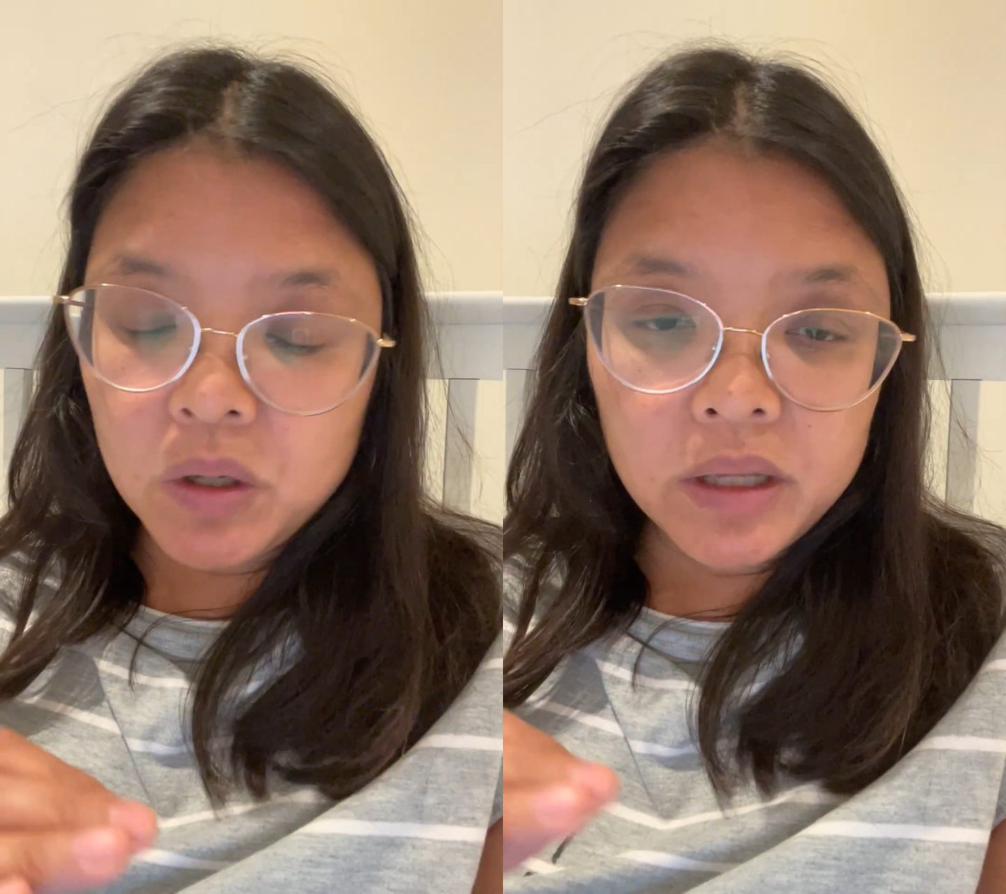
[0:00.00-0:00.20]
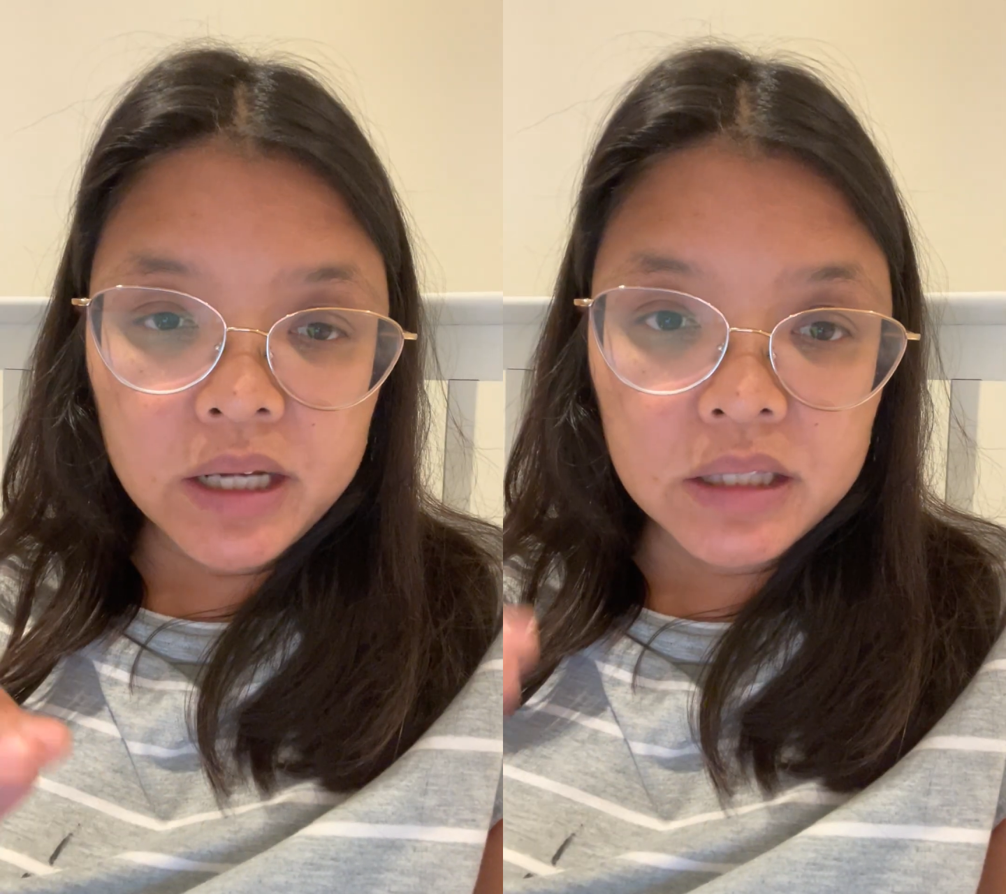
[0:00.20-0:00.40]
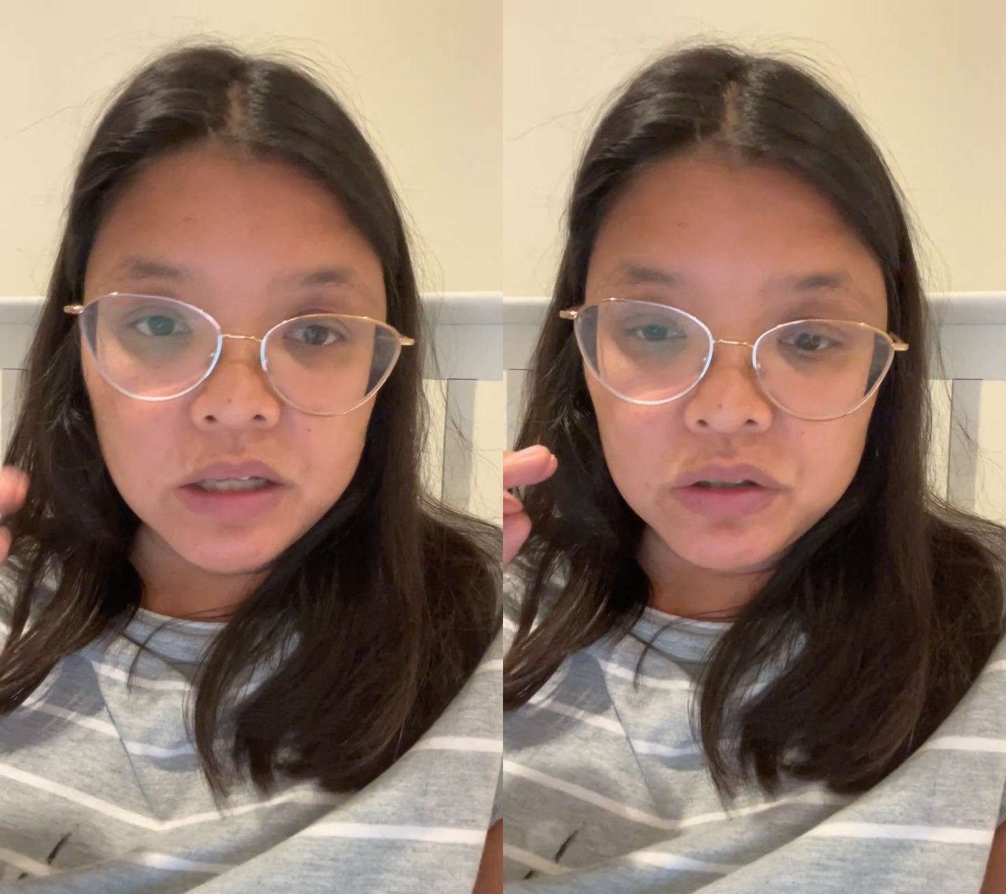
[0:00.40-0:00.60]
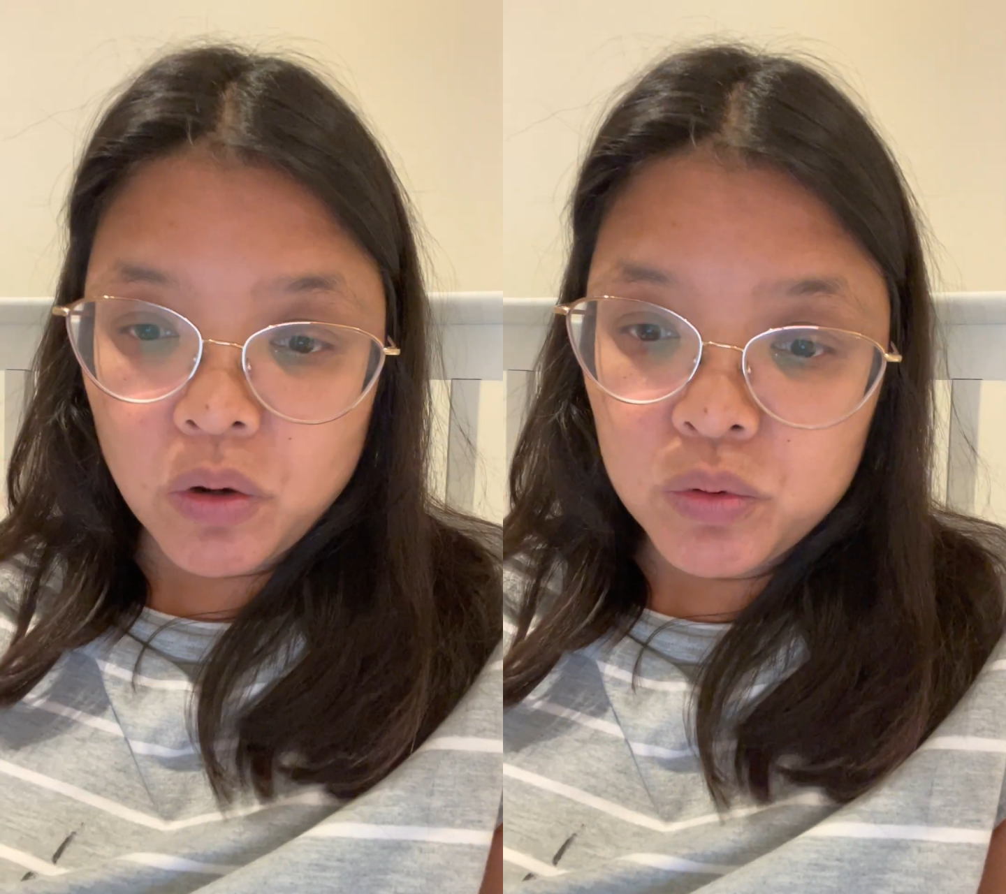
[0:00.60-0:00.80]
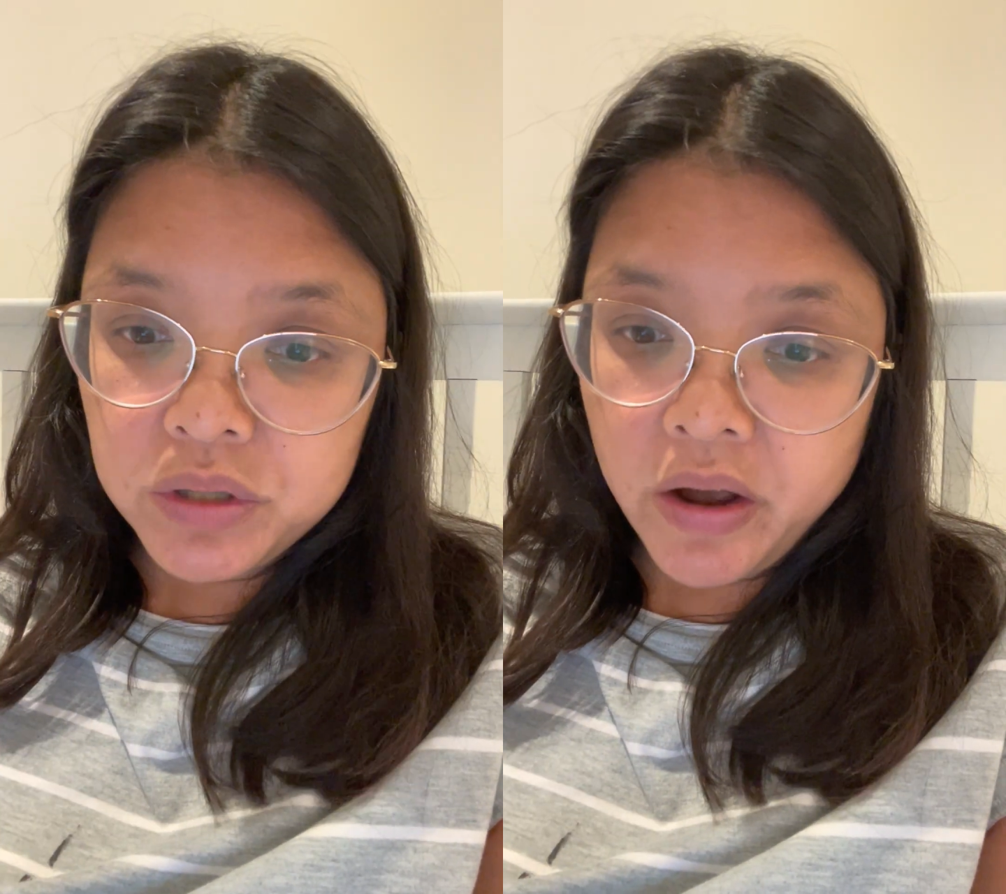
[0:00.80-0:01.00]
like they
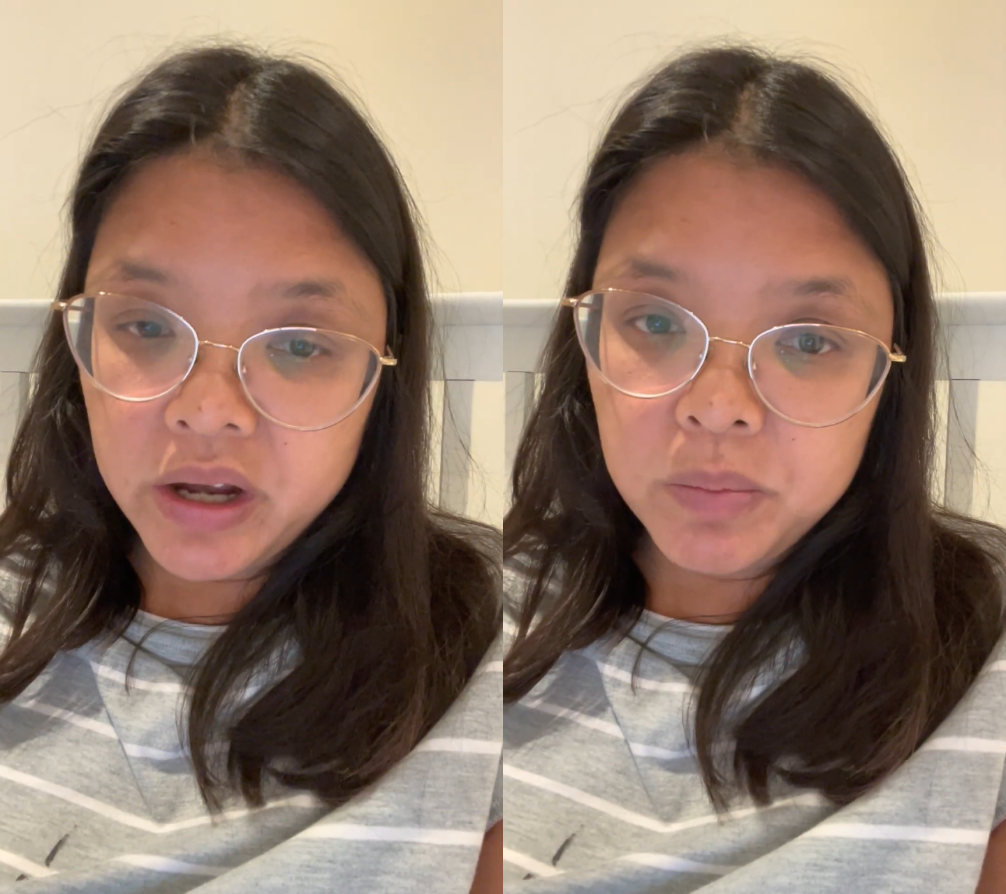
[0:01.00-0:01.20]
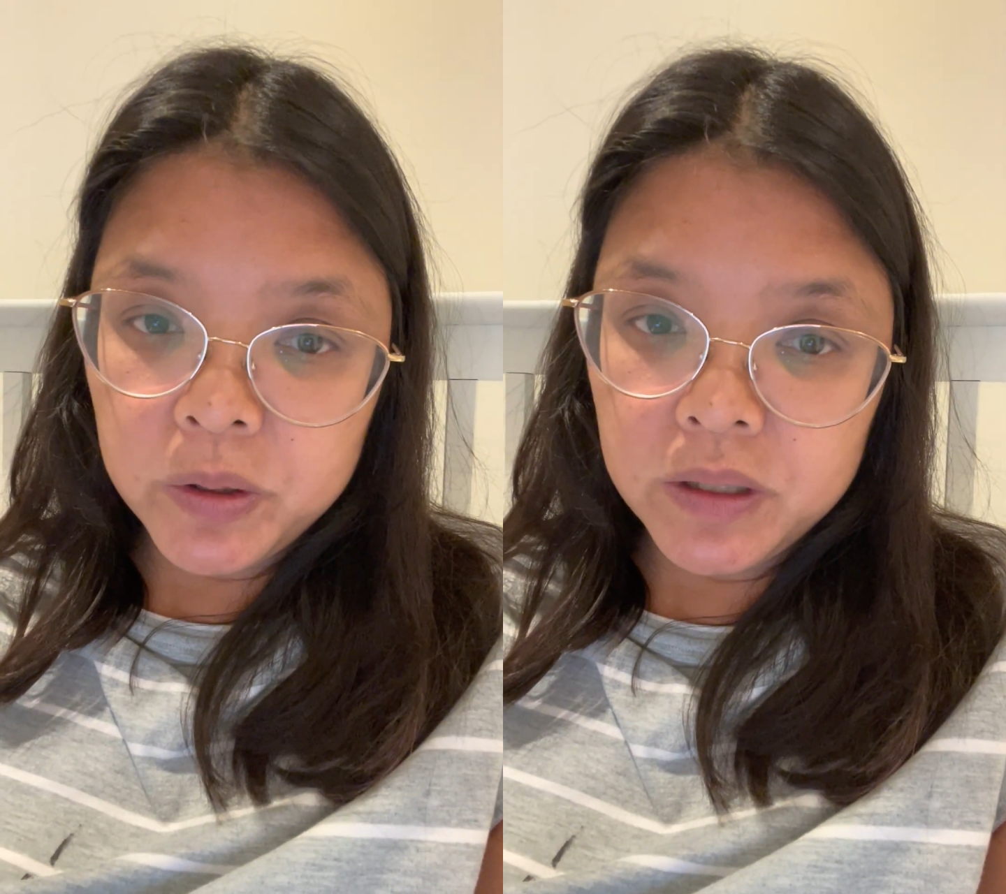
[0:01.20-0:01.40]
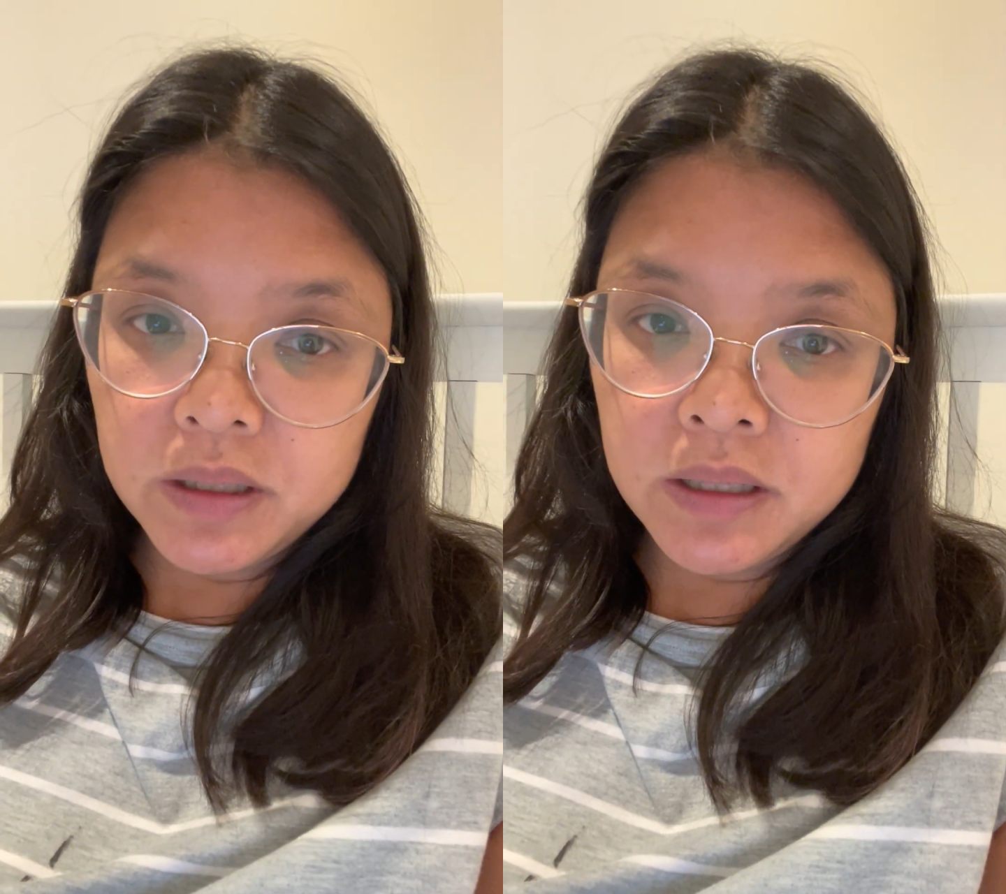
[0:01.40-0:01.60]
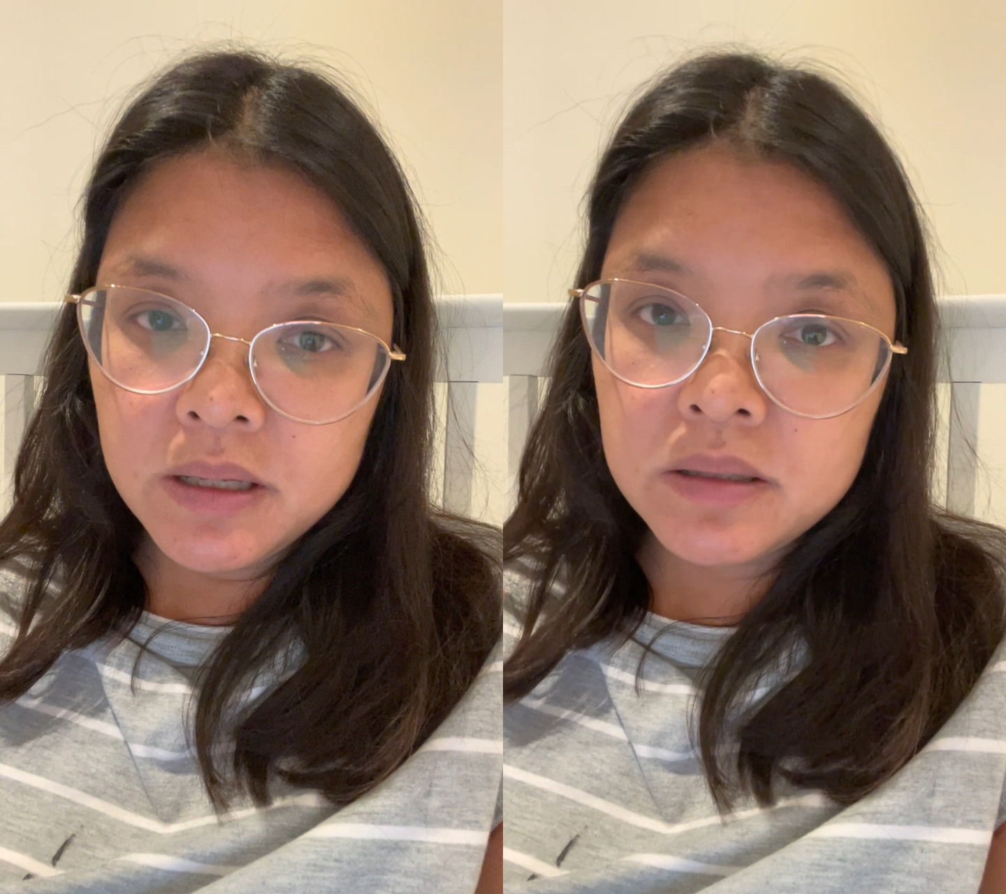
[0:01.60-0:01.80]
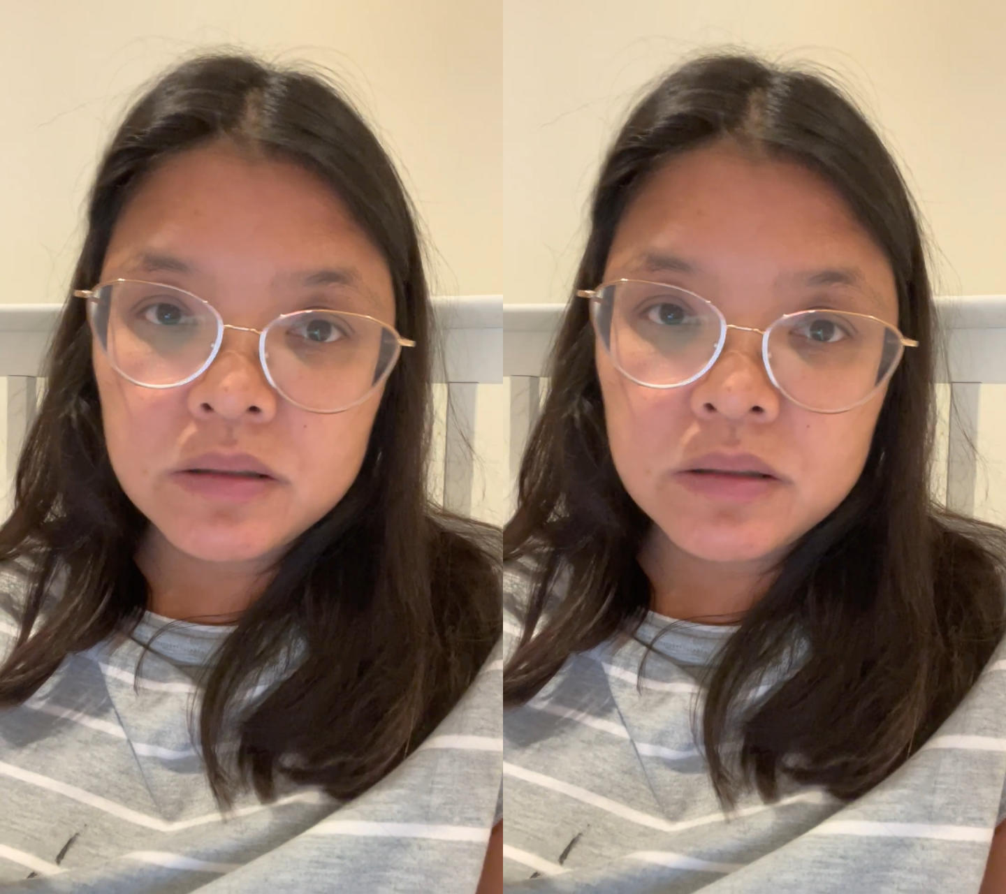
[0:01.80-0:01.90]
don't talk about in this.